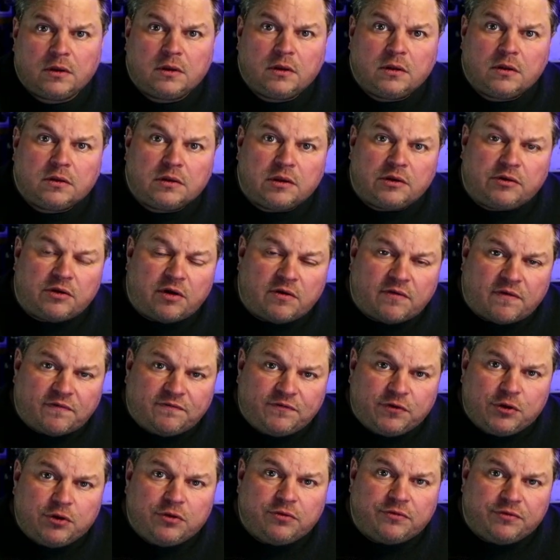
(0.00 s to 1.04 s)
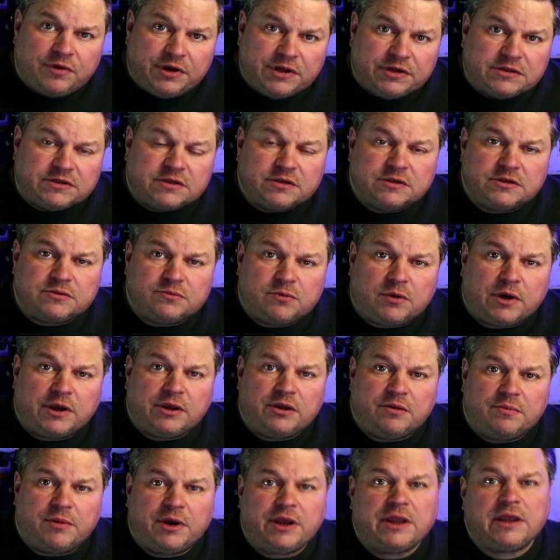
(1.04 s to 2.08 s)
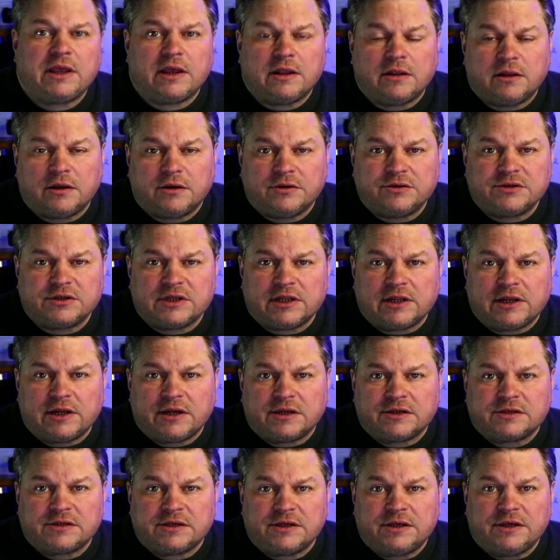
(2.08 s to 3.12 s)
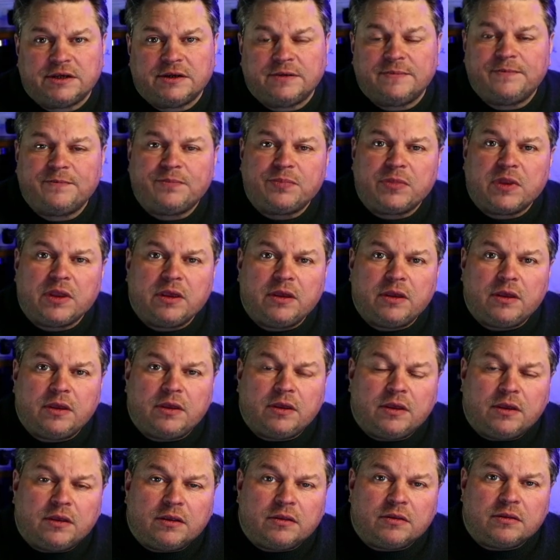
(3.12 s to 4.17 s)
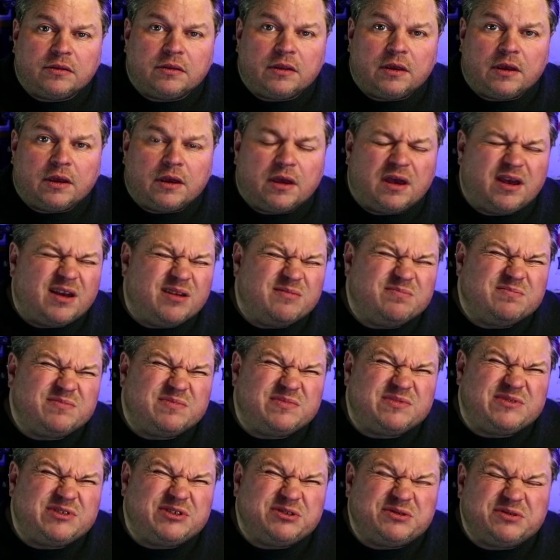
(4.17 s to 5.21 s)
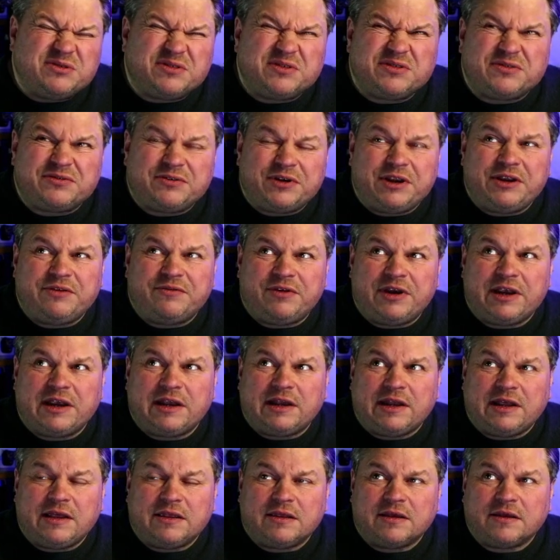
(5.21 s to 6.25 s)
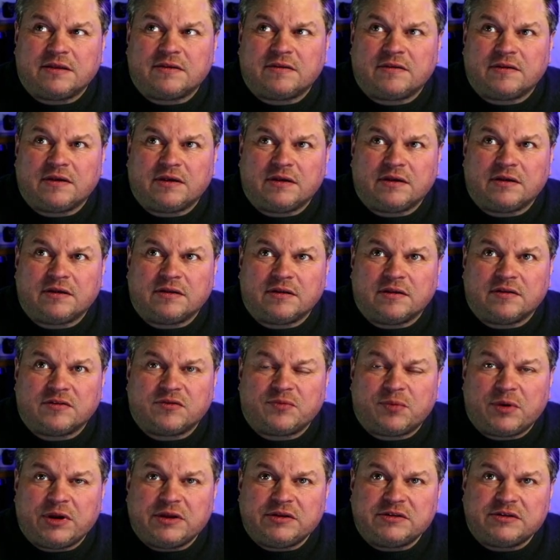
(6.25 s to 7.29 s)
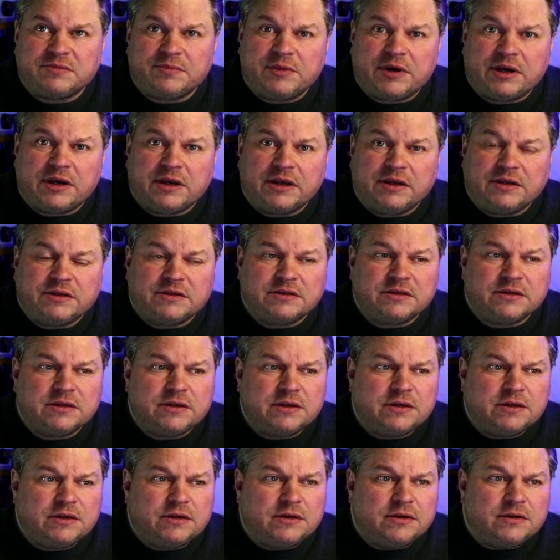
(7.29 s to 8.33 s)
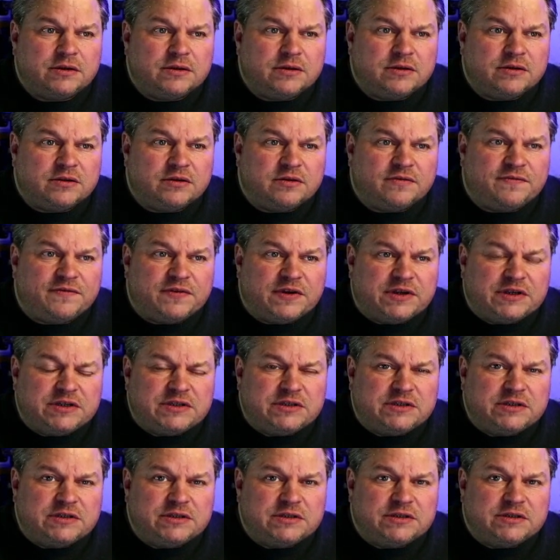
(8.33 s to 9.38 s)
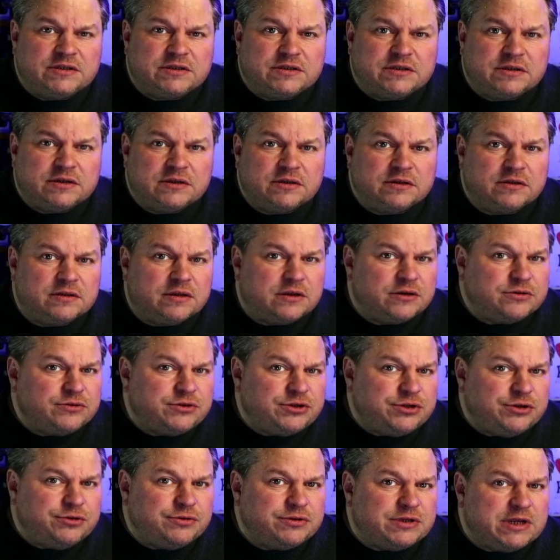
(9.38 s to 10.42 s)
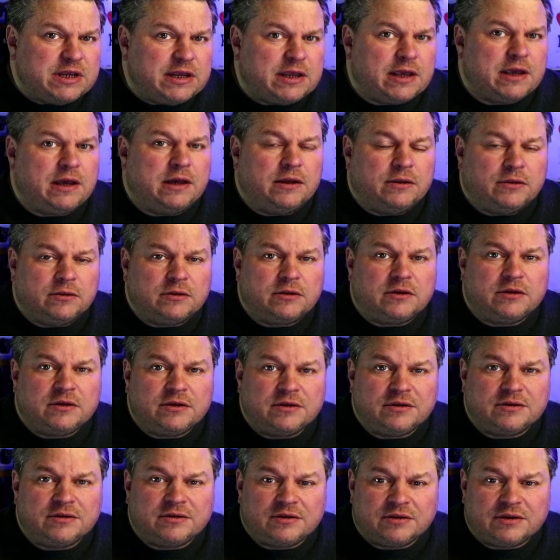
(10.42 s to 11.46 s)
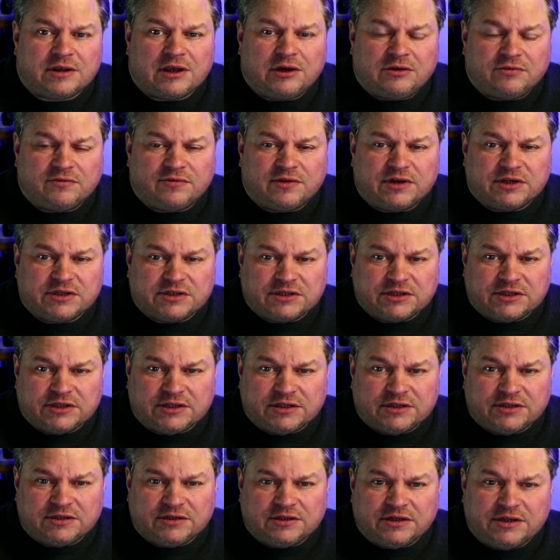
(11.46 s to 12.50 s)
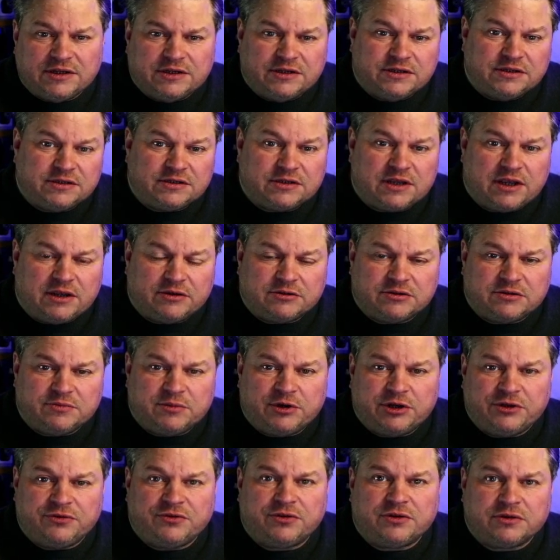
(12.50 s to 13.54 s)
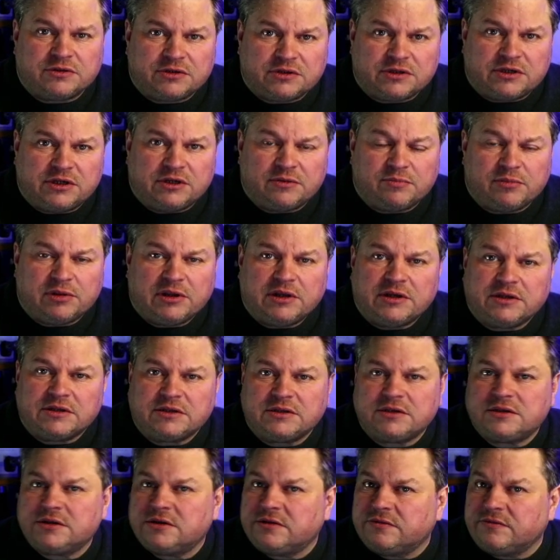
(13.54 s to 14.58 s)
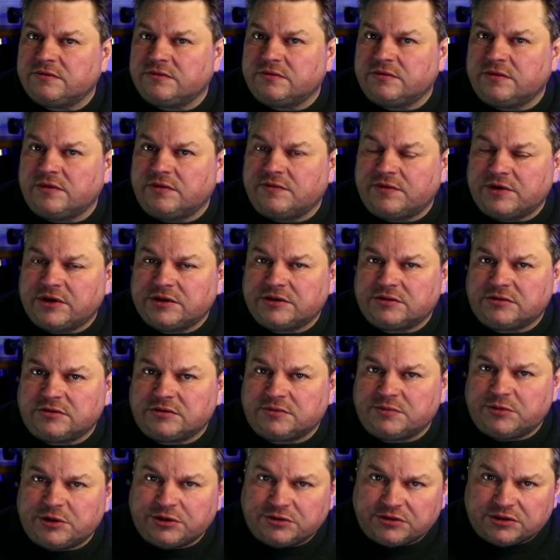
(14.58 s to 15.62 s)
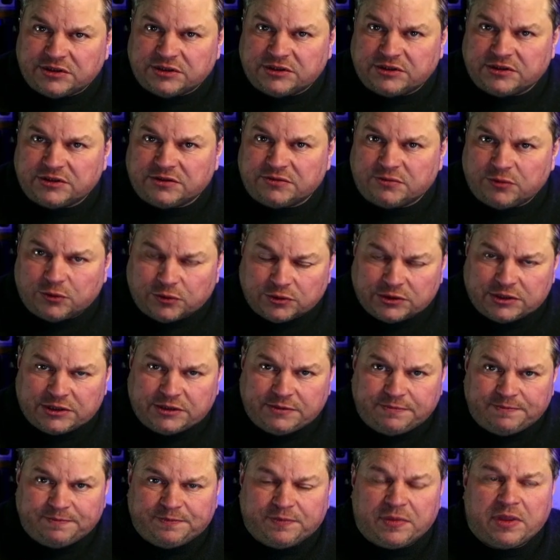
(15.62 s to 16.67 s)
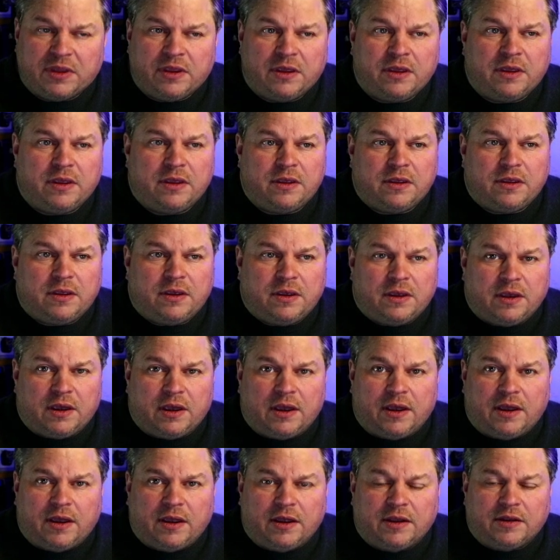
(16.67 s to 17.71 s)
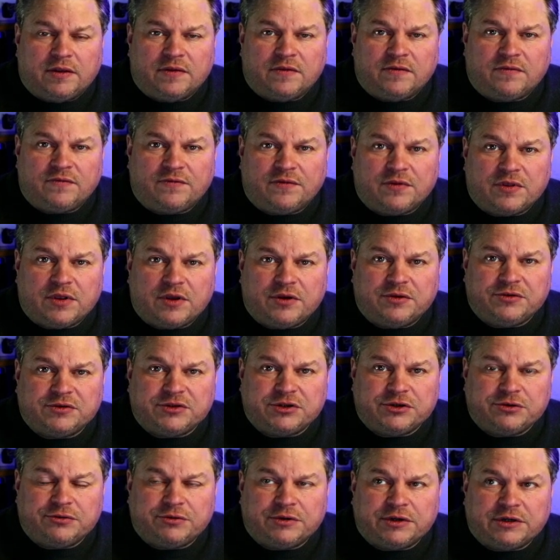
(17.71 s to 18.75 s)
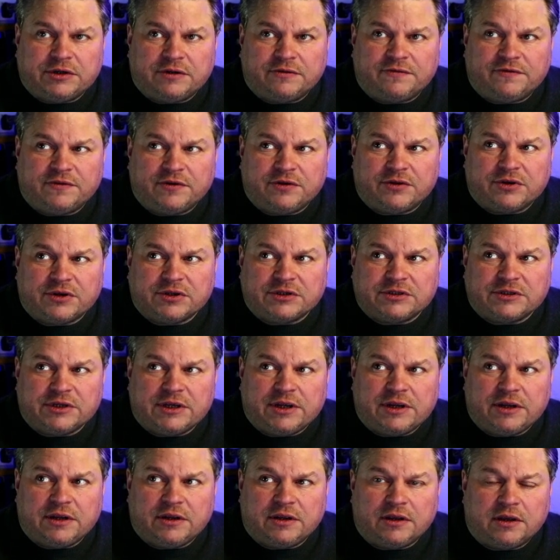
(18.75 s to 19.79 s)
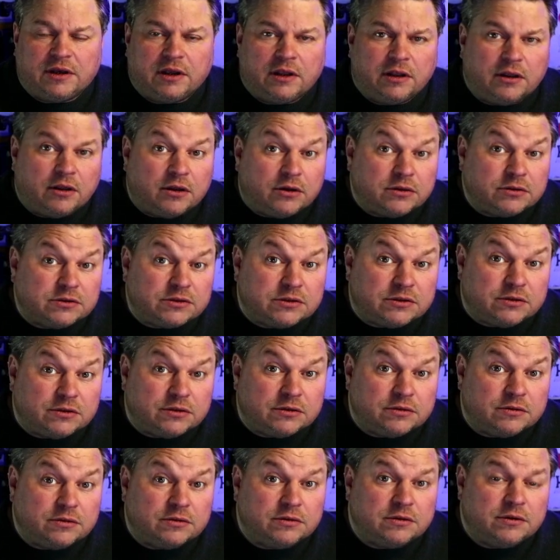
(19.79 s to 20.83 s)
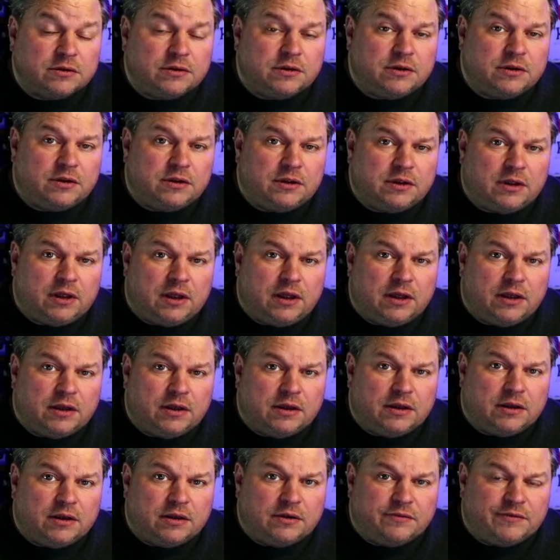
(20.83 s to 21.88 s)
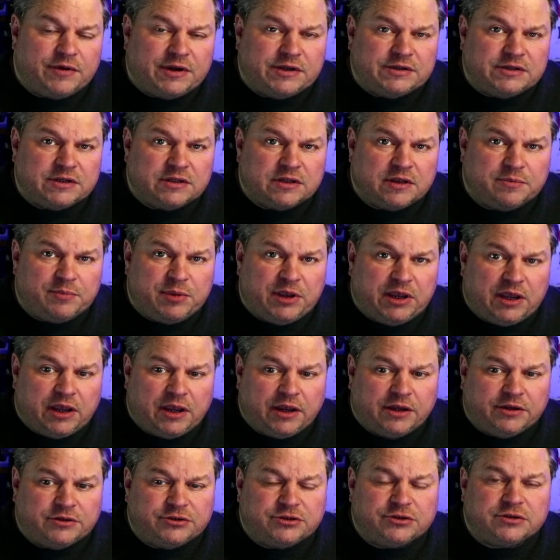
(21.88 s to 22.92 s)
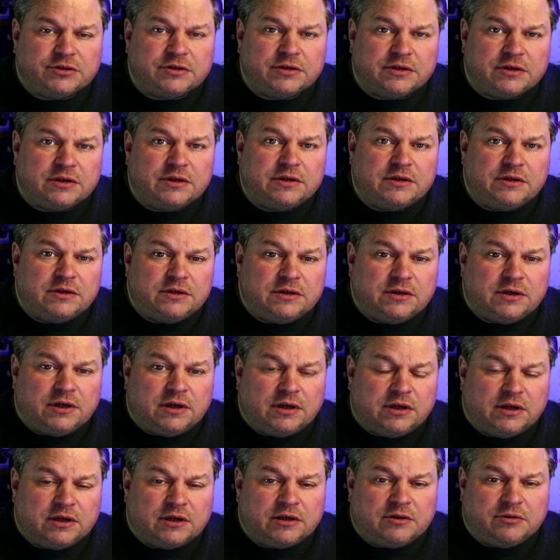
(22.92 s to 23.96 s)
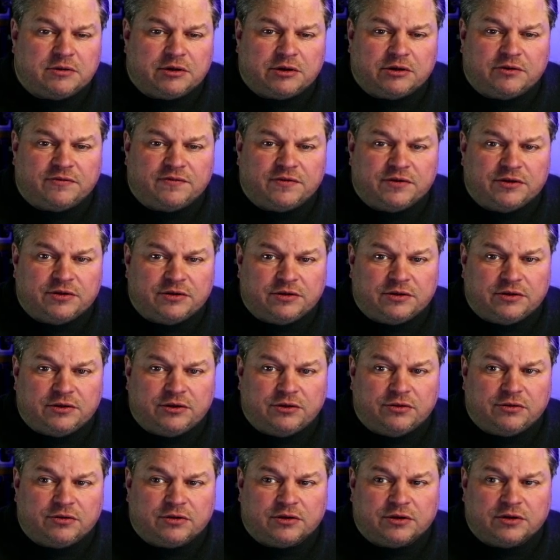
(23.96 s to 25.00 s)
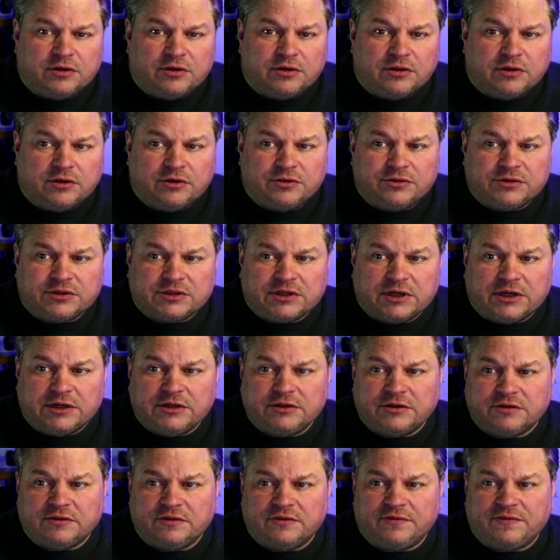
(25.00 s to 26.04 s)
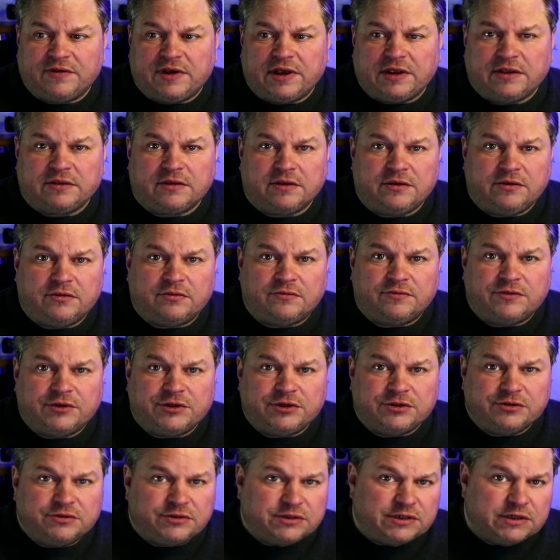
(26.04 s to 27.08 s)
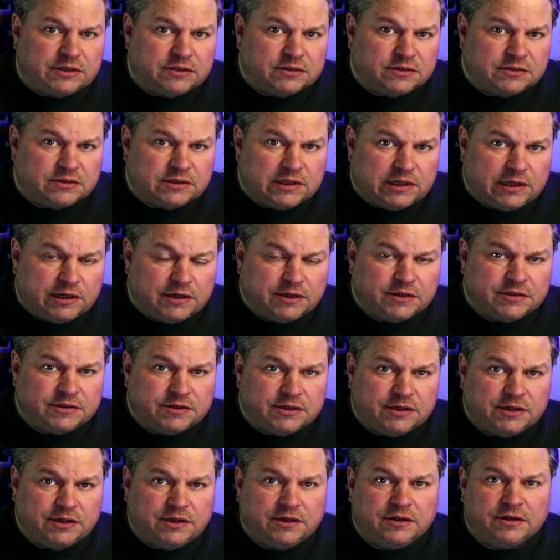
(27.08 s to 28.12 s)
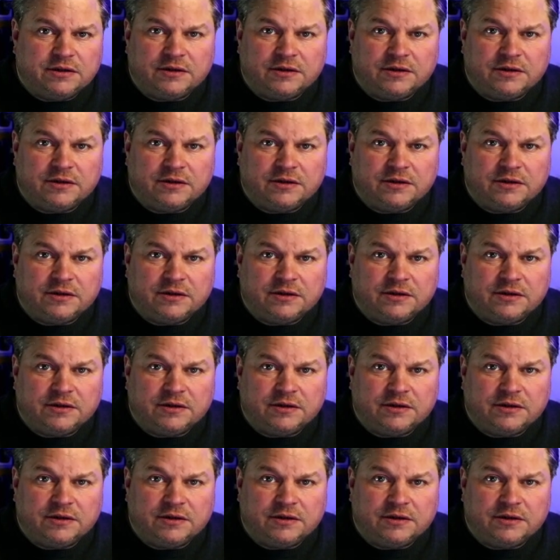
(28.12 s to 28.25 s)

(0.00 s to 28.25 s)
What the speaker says: There are a few reasons why you might get low salinity. 2 or 3 really that spring to mind. The first is those using calc. Kalkwasser is calcium hydroxide plus reverse osmosis water, and for those who are focusing a lot on raising their pH, quite often you can lose sight of the fact that you're reducing the salinity